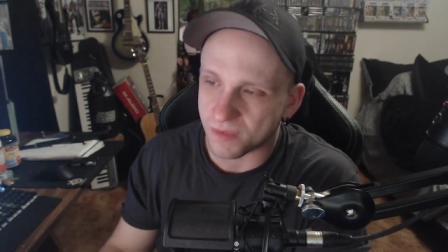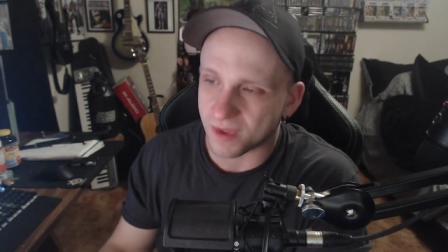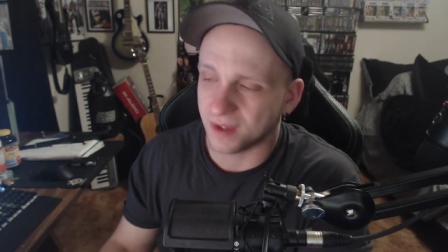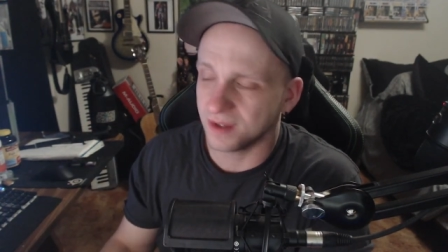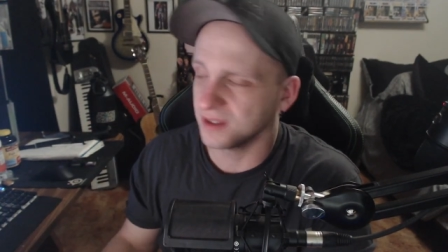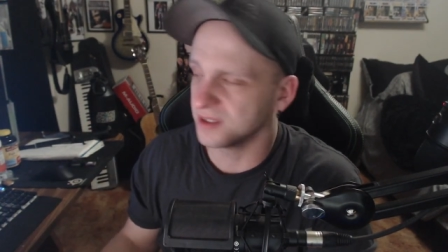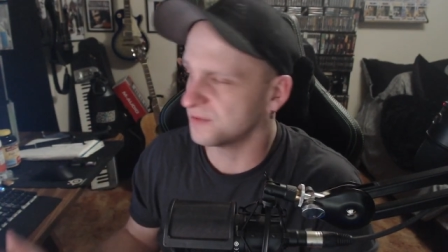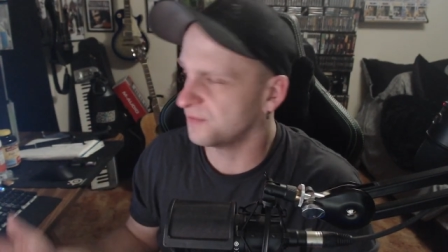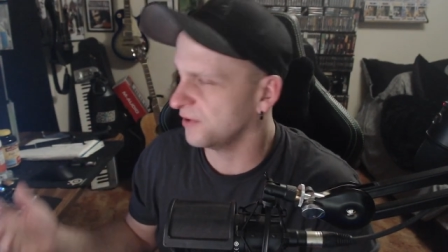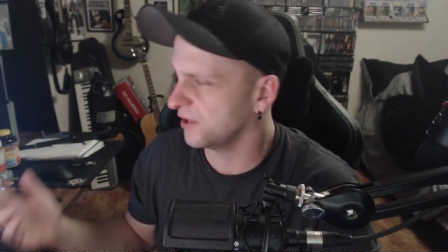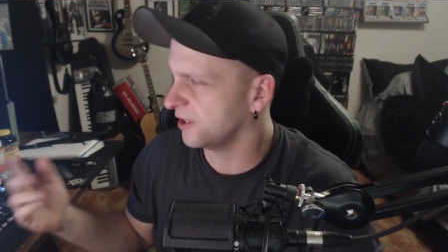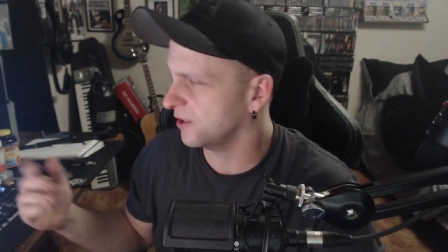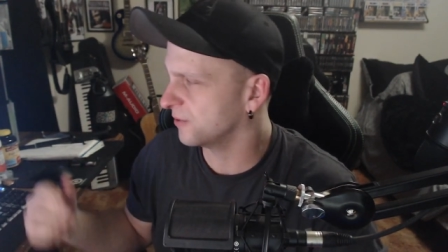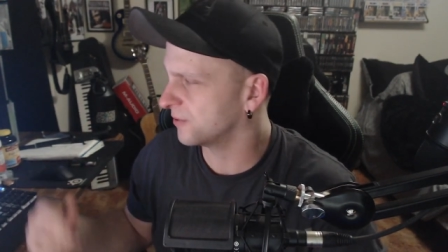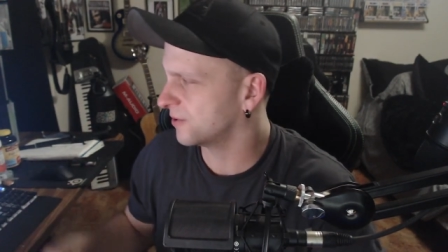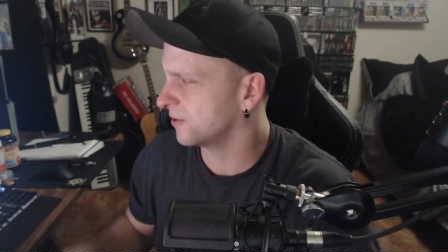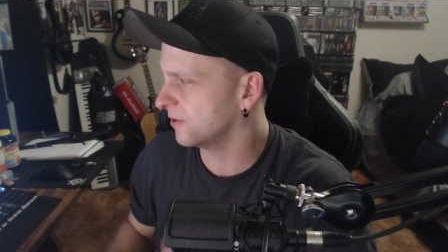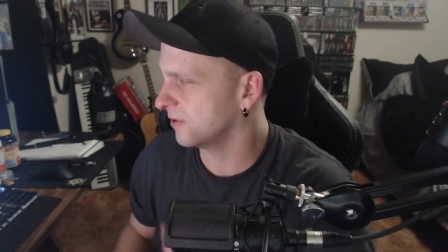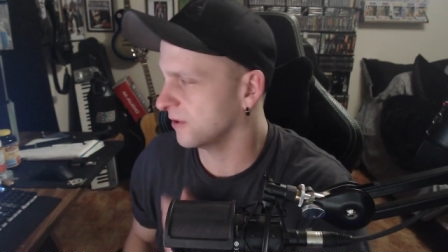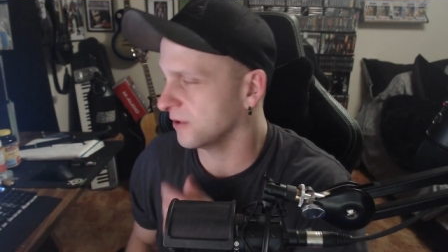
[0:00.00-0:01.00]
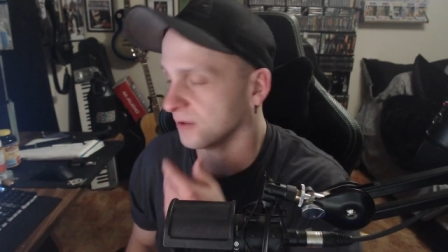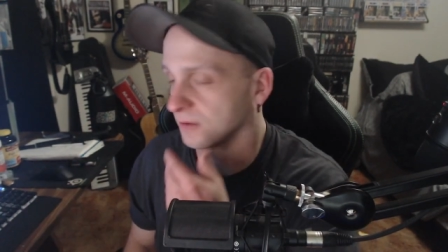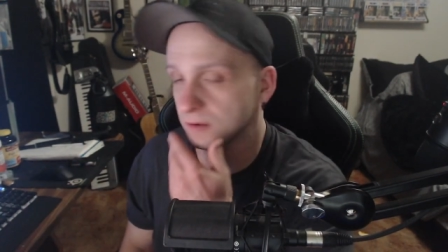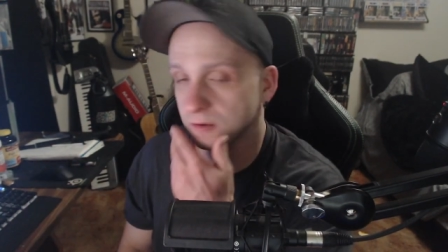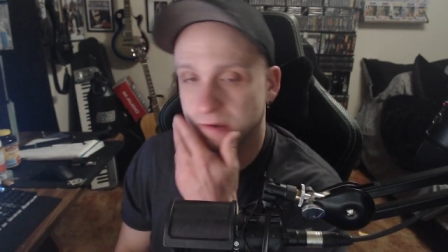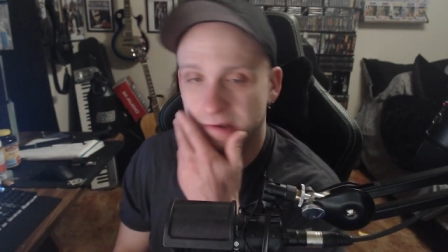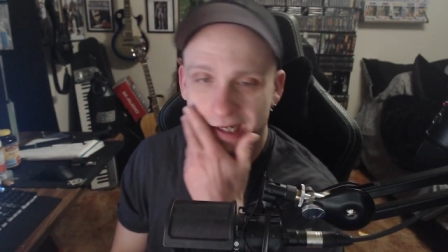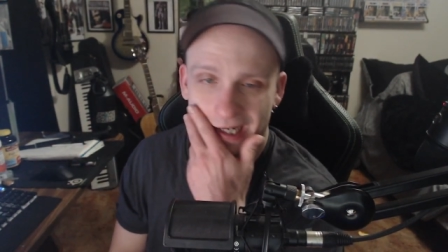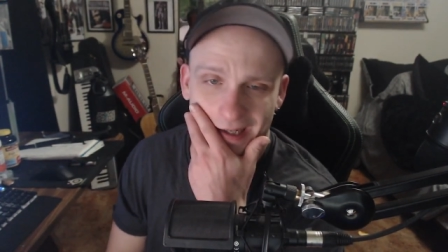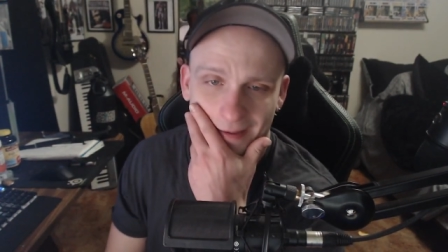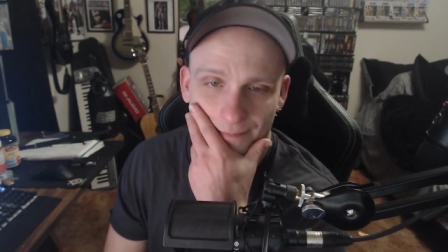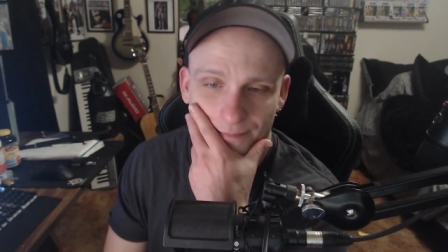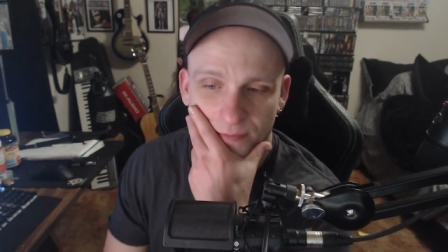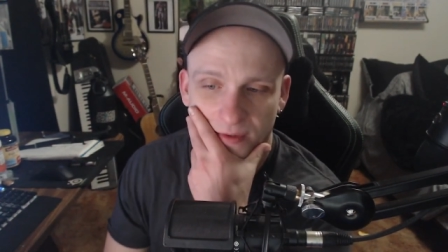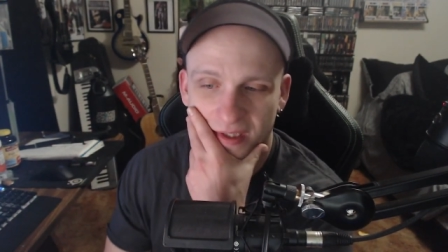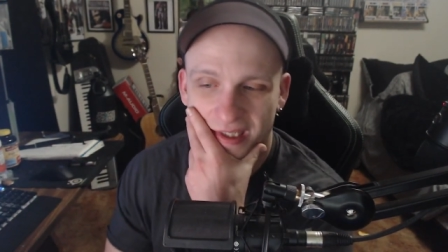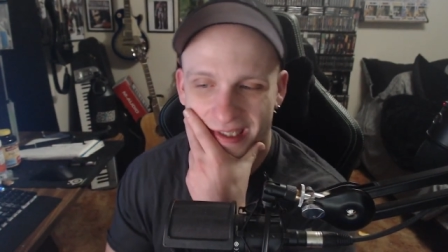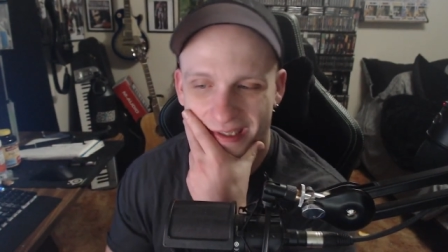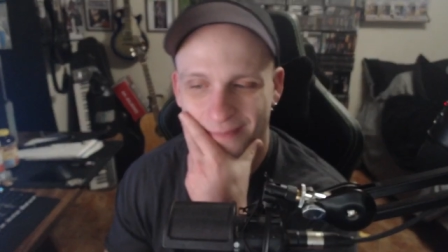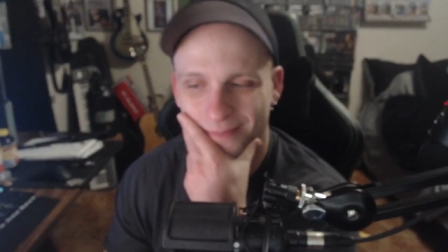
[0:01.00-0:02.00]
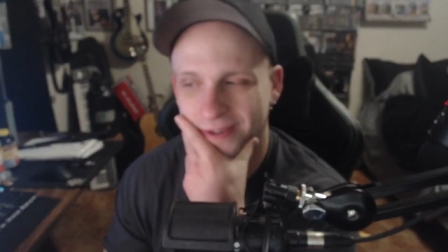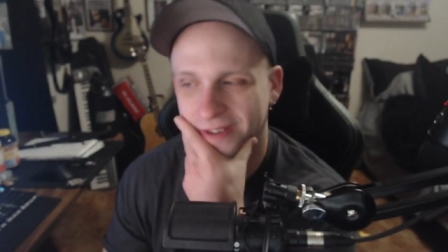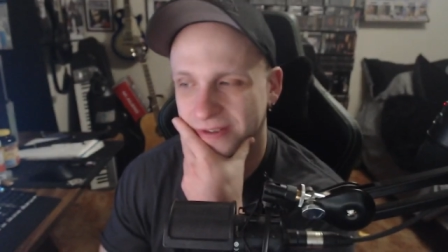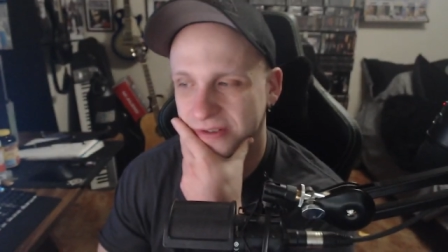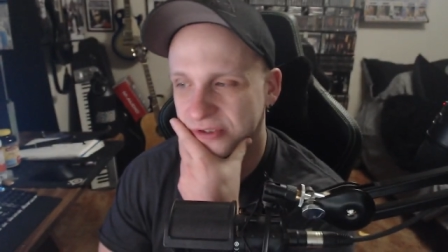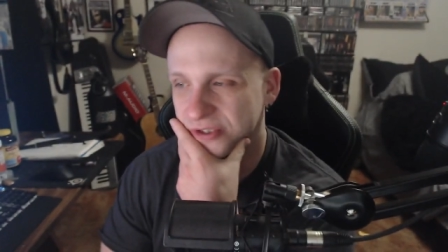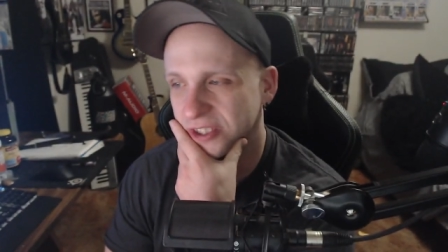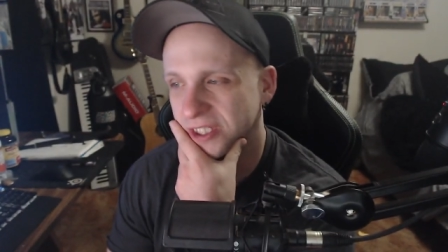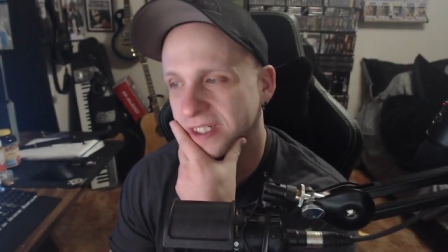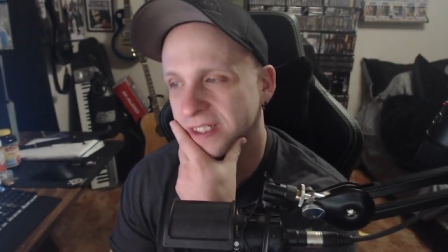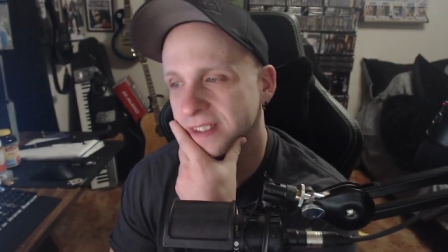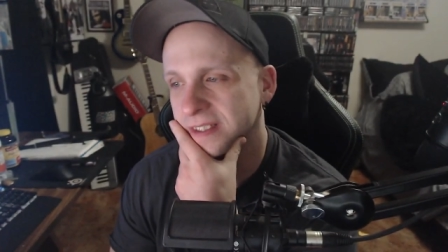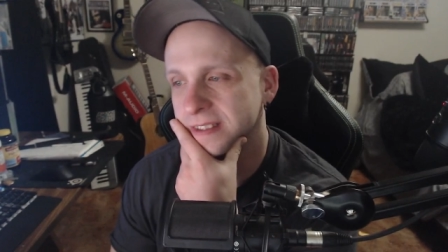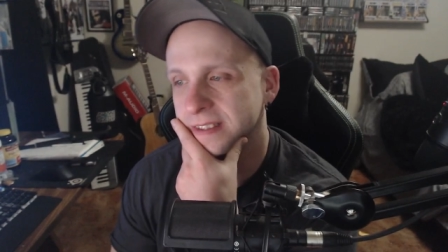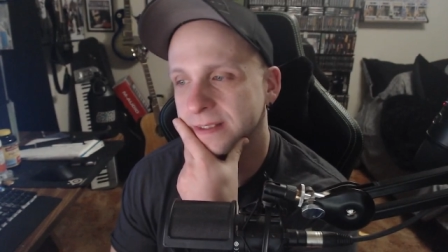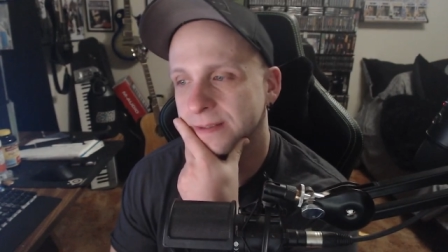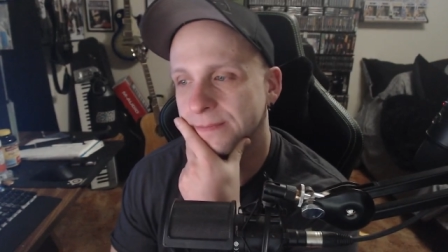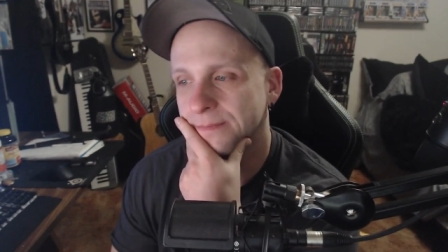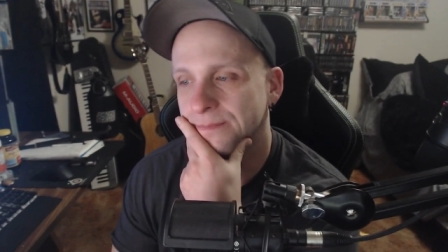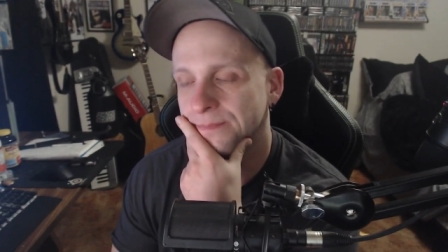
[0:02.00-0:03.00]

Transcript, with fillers: this video turned into a rant and I apologize.